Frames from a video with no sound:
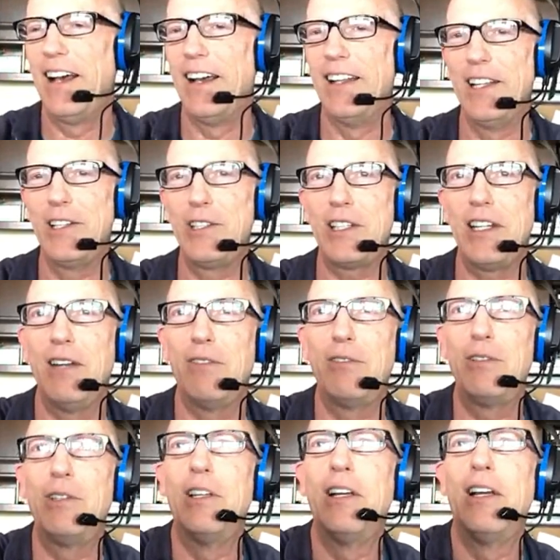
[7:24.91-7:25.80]
uh, let's see
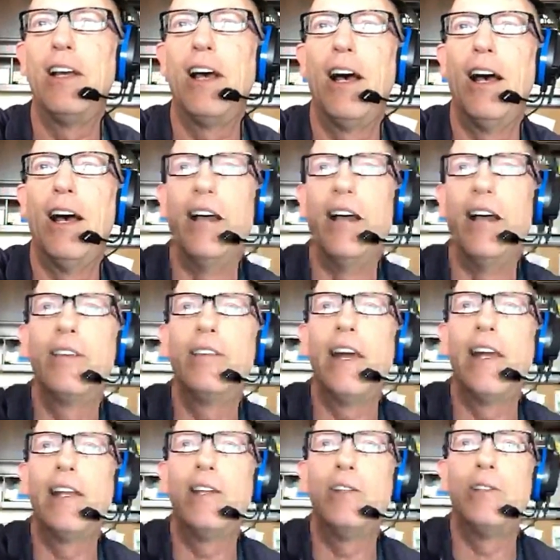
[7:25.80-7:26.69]
if uh,
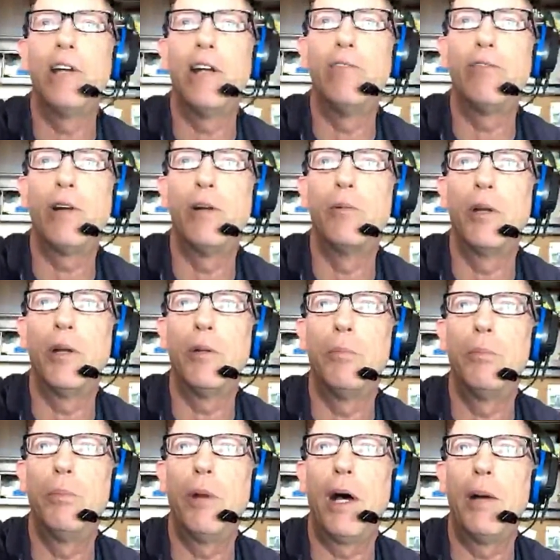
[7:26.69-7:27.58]
thank you jennifer i'm going to